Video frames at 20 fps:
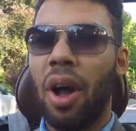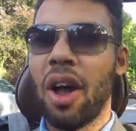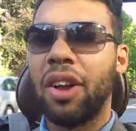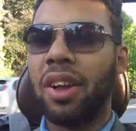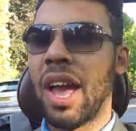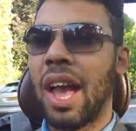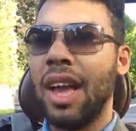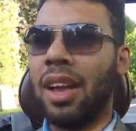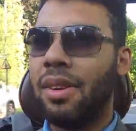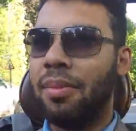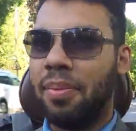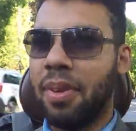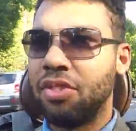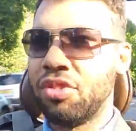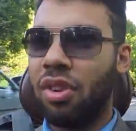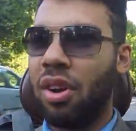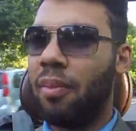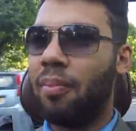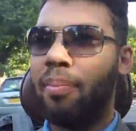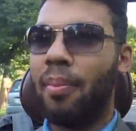Okay, it's
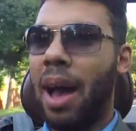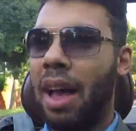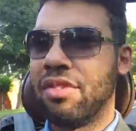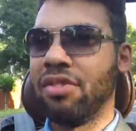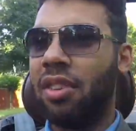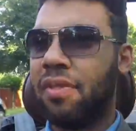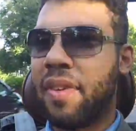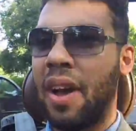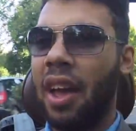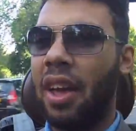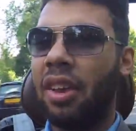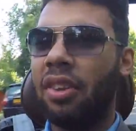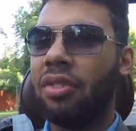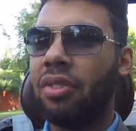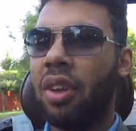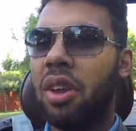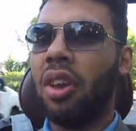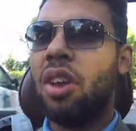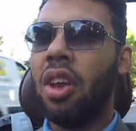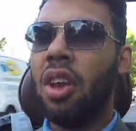not massive, and
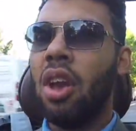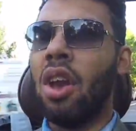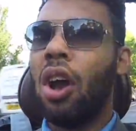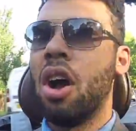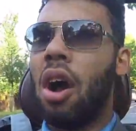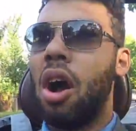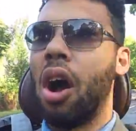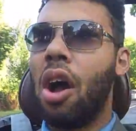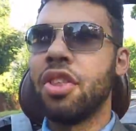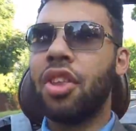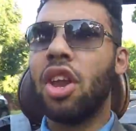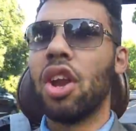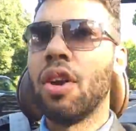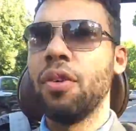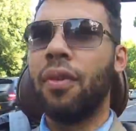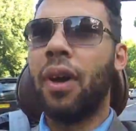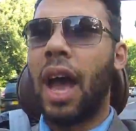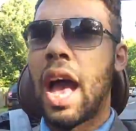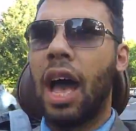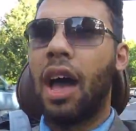I don't
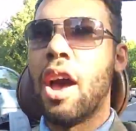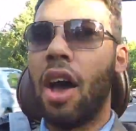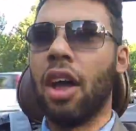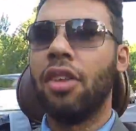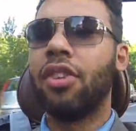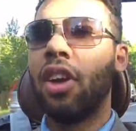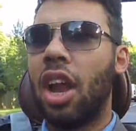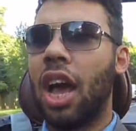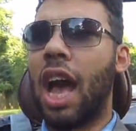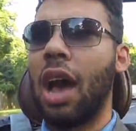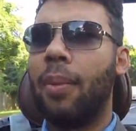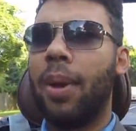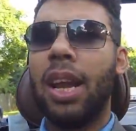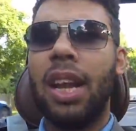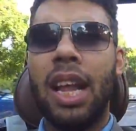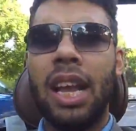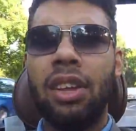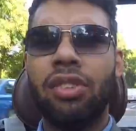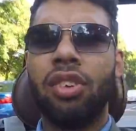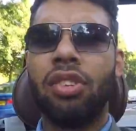know how many
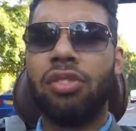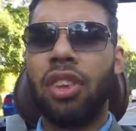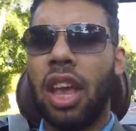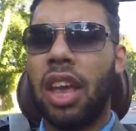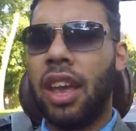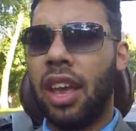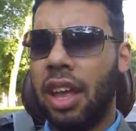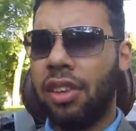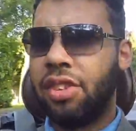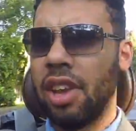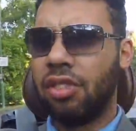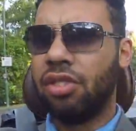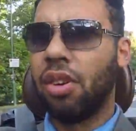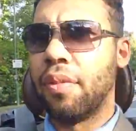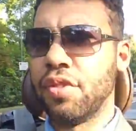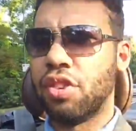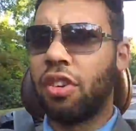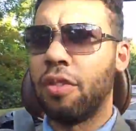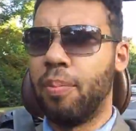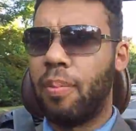litres it is off
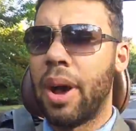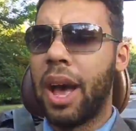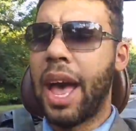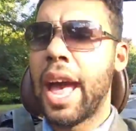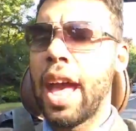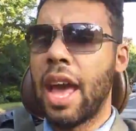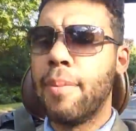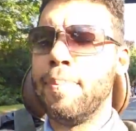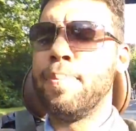the top of my head,